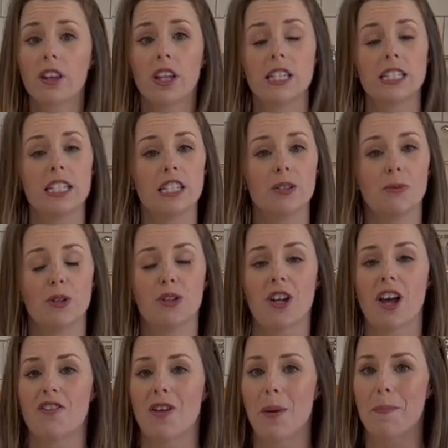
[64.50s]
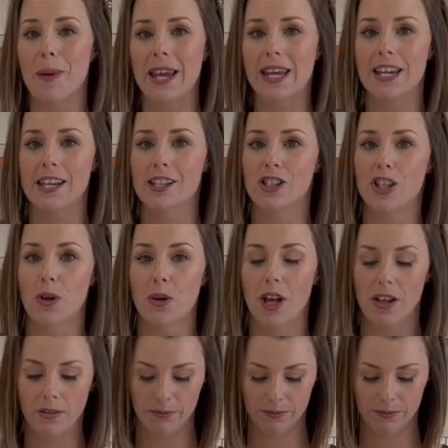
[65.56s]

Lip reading: Teaspoon of baking soda.